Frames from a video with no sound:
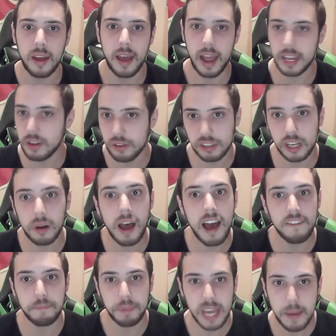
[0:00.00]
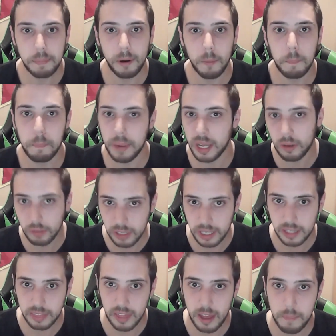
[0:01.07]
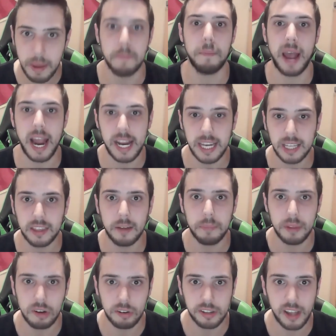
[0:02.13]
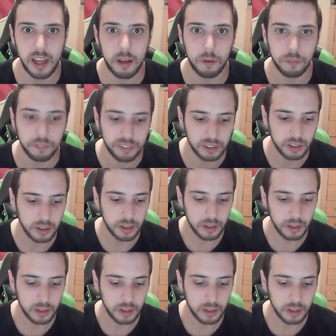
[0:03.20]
and you still have people building them and painting them themselves.